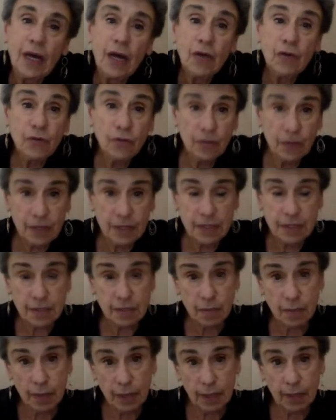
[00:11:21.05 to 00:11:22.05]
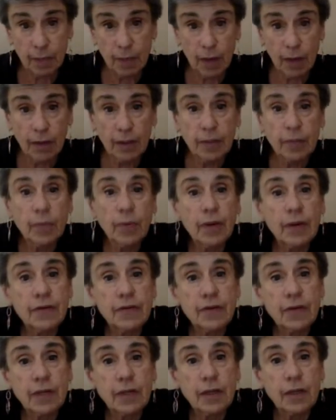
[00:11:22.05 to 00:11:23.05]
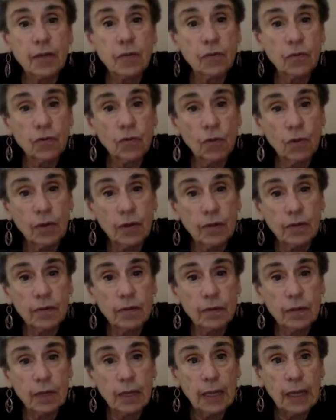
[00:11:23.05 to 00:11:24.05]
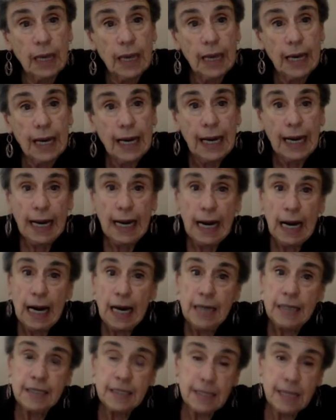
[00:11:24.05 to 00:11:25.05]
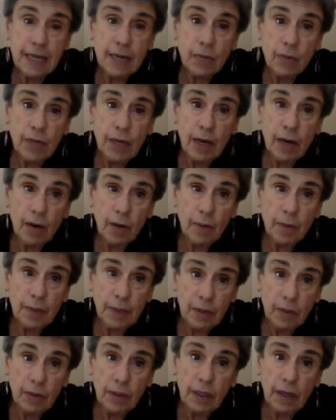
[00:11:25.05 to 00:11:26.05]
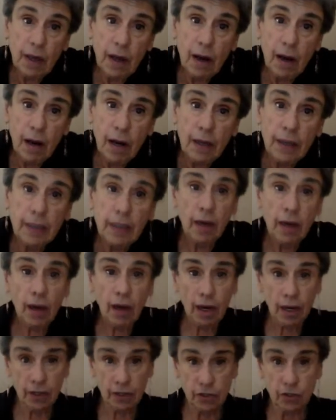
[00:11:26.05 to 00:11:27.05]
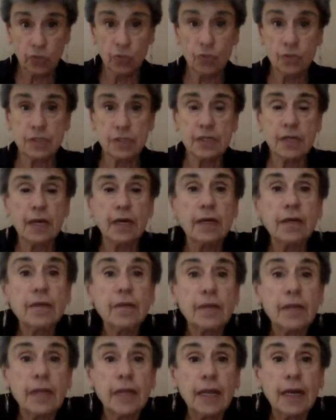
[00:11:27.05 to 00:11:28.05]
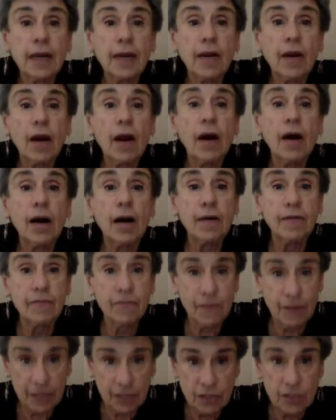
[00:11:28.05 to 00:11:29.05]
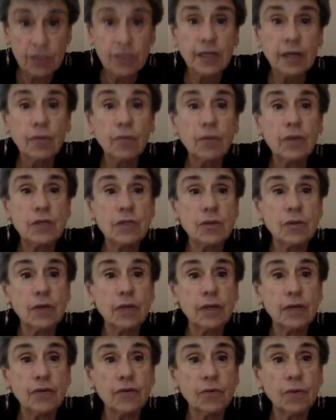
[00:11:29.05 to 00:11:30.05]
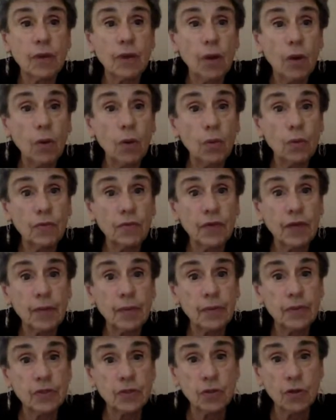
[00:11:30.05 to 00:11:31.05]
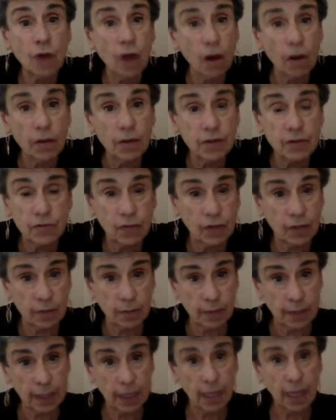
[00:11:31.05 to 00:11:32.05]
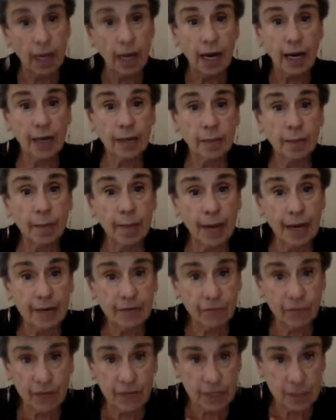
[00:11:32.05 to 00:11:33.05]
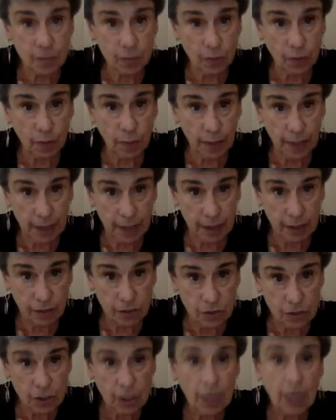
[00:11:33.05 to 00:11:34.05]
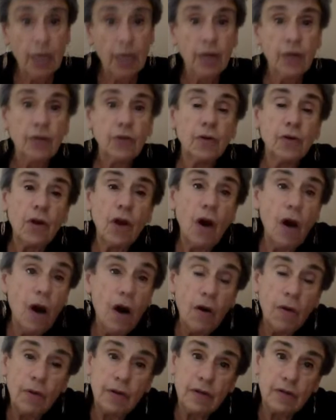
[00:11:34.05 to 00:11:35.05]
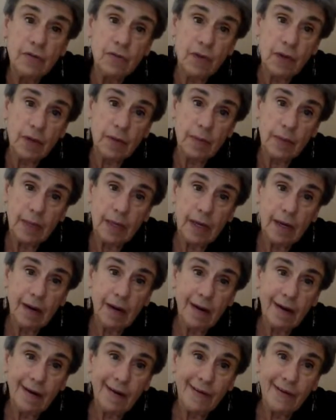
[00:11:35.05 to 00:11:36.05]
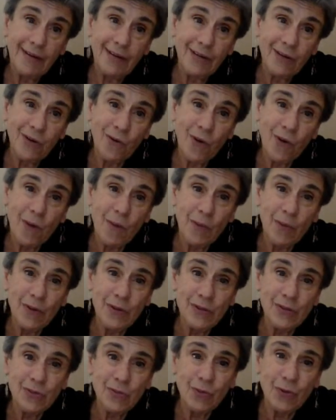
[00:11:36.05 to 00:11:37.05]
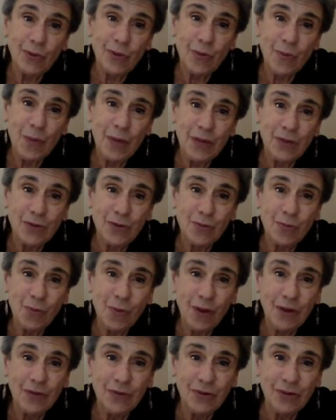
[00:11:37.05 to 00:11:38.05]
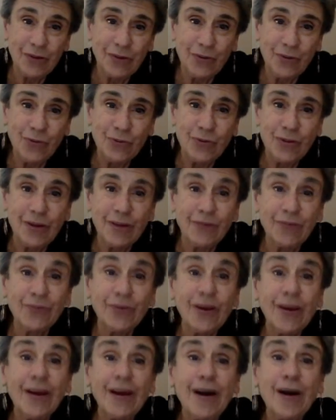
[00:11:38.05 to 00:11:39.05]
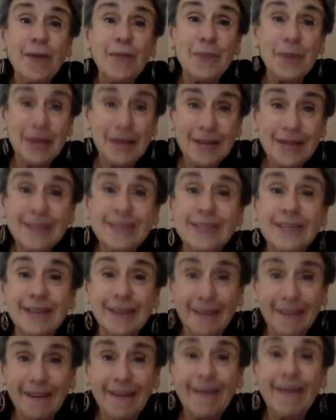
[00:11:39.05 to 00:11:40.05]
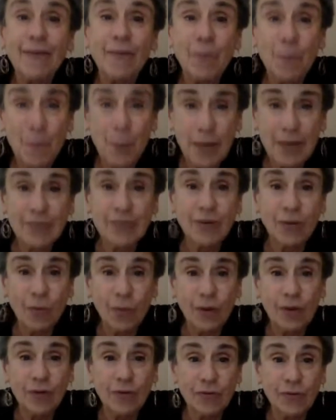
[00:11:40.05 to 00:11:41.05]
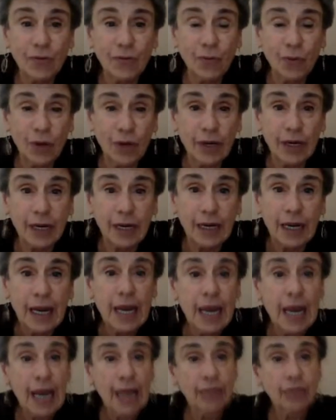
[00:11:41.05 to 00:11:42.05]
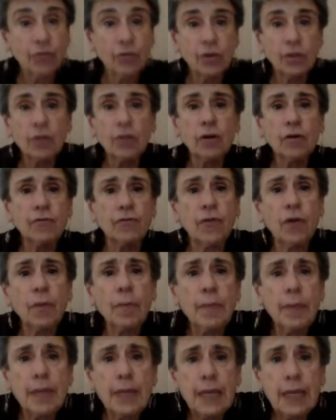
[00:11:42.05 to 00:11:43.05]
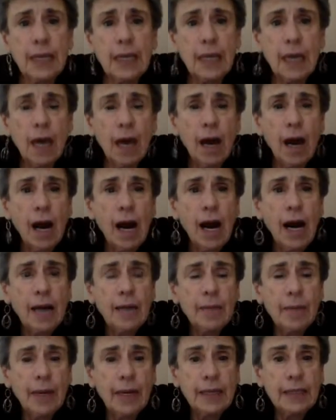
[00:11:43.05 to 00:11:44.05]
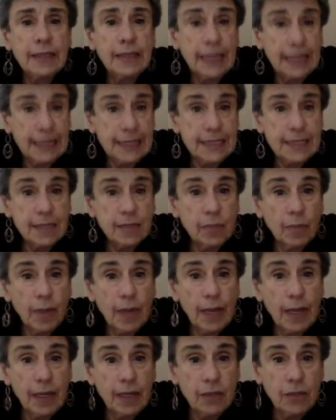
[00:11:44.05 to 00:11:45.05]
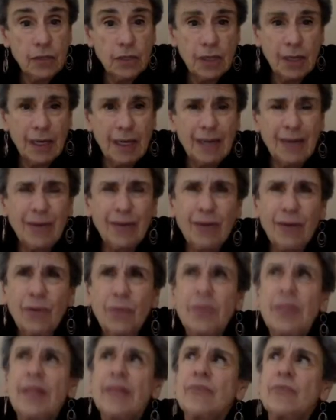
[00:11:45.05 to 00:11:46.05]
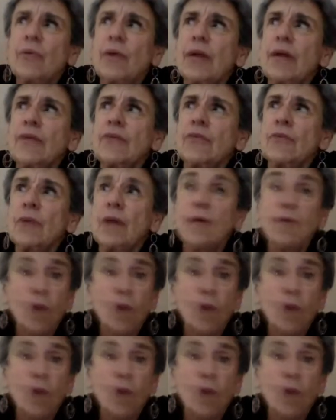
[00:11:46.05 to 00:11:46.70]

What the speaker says: So this is me, Marilyn Price, telling you stories. Today we are appearing on a new site and then eventually returning to an old site. But you can always find me on my Facebook page. You can always find me in cooperation with the Mentor Project, who does amazing, wonderful work. And you can look for me on my LinkedIn page. And oh, yes, what else do we have?